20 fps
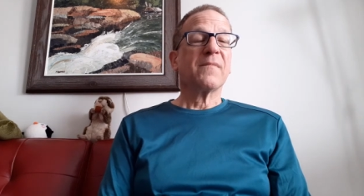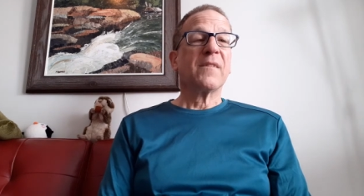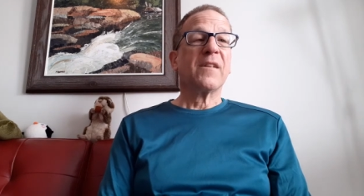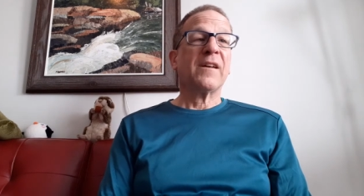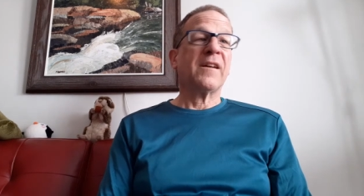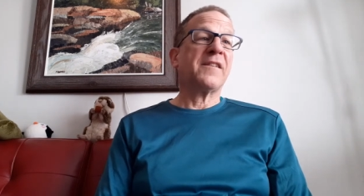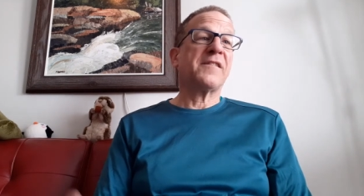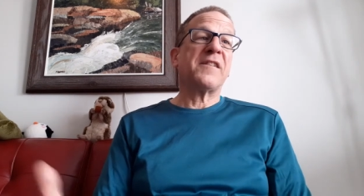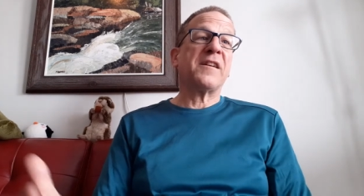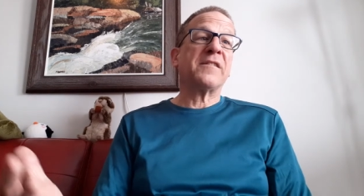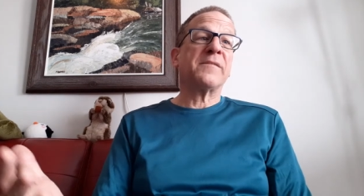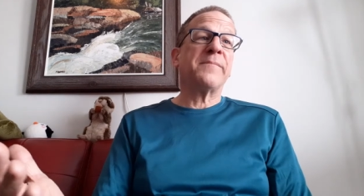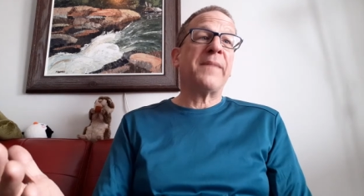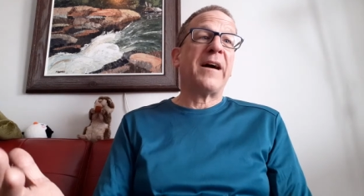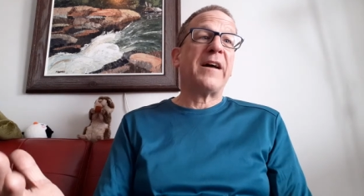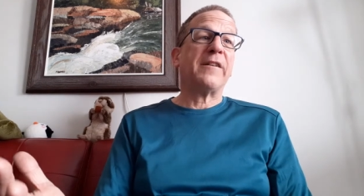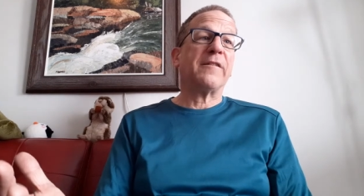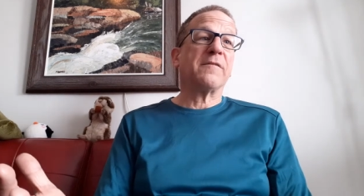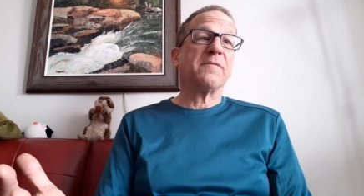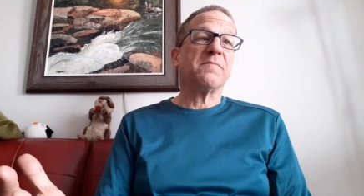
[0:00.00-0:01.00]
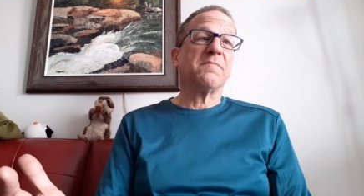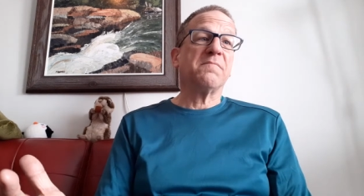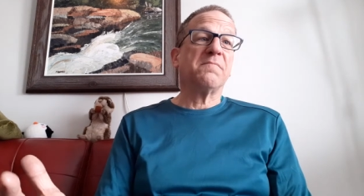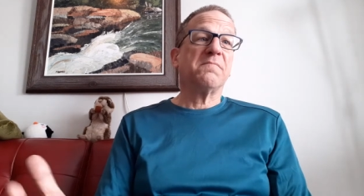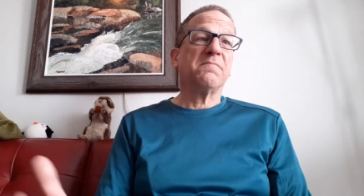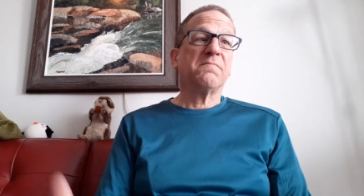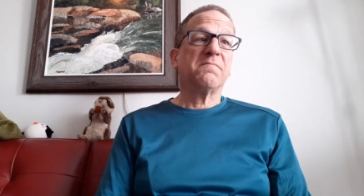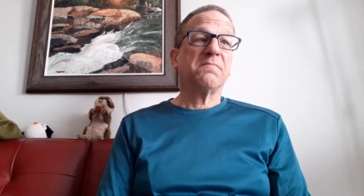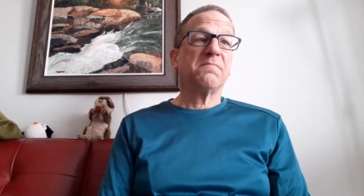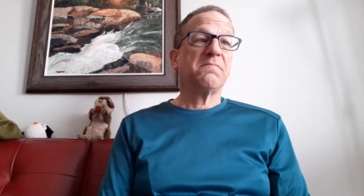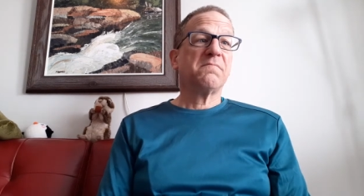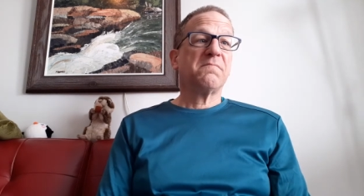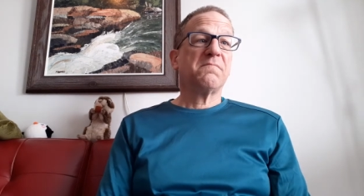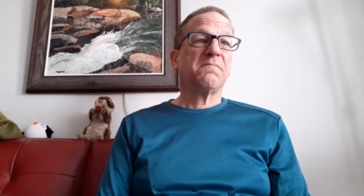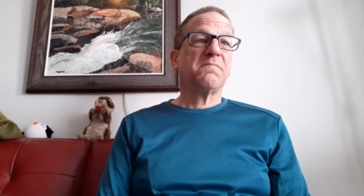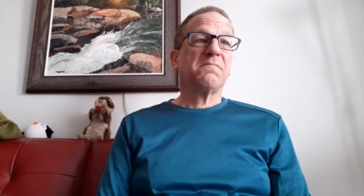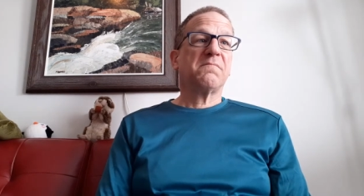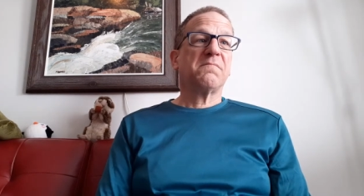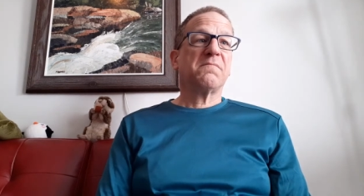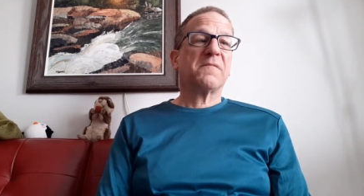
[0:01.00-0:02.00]
And it doesn't matter.
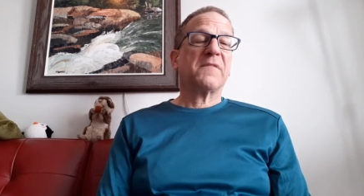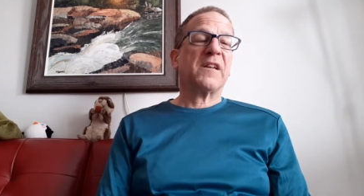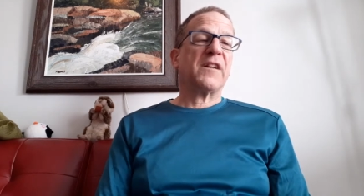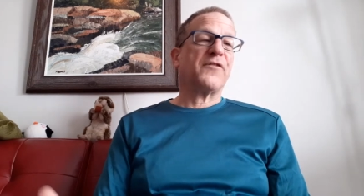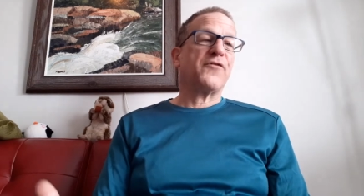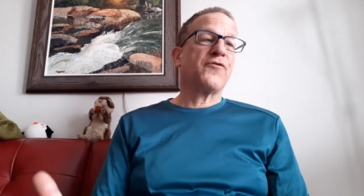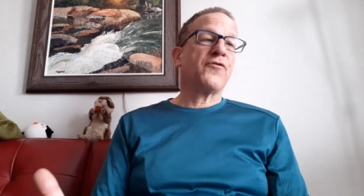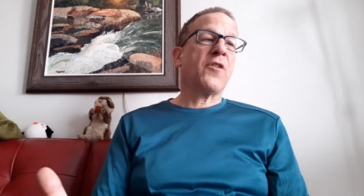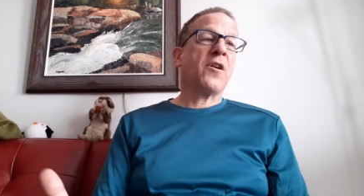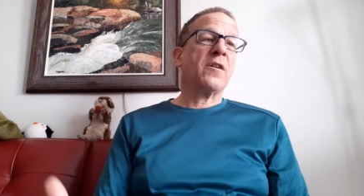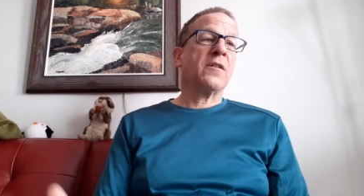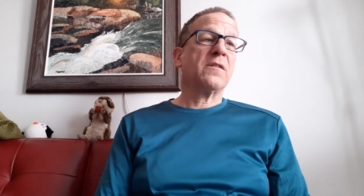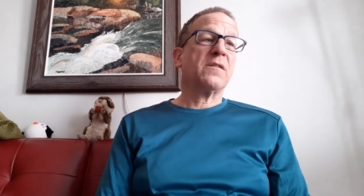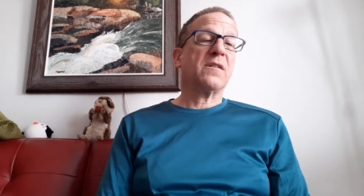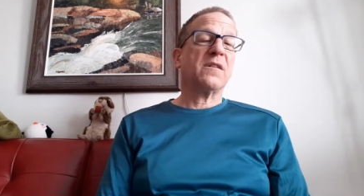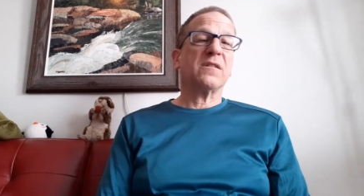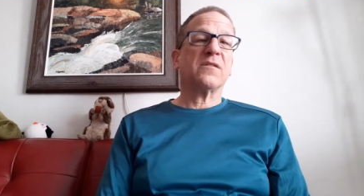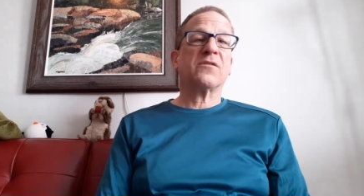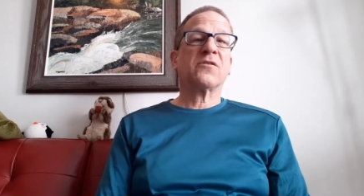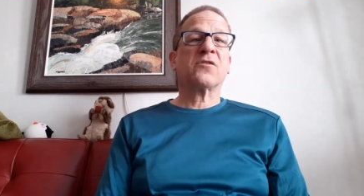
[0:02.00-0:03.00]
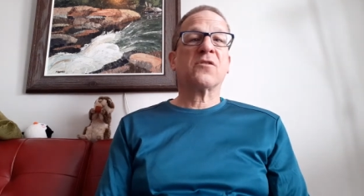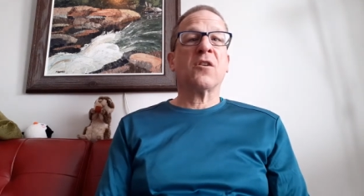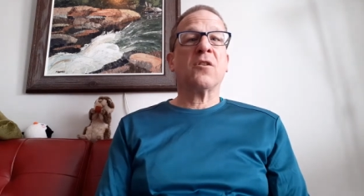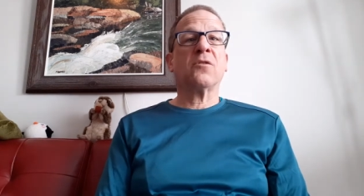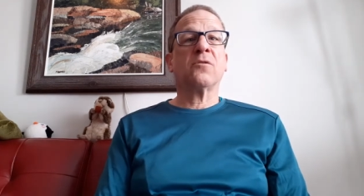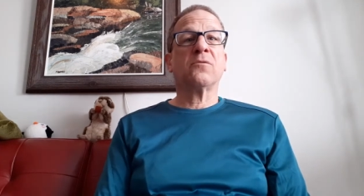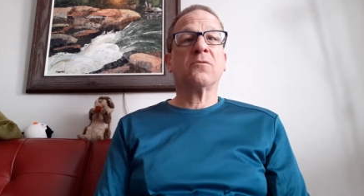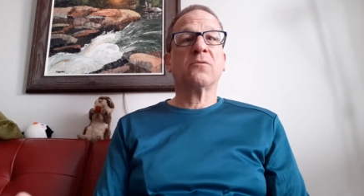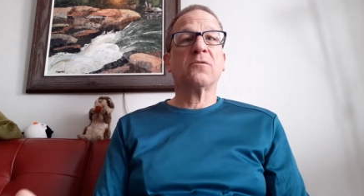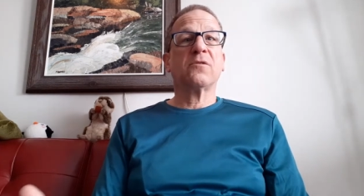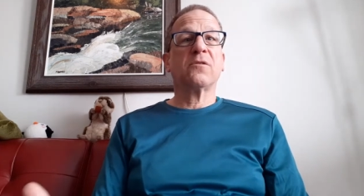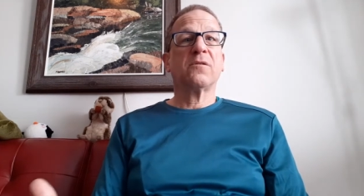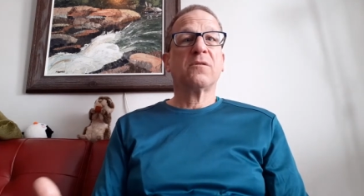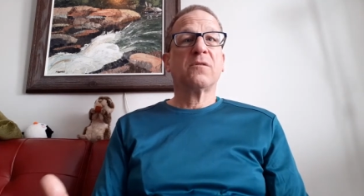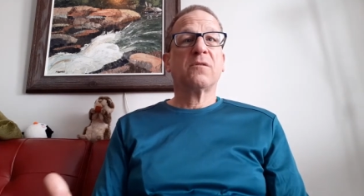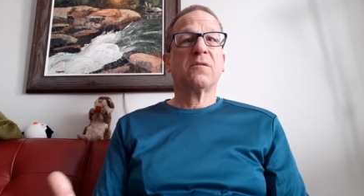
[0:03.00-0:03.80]
Get drunk, get stoned,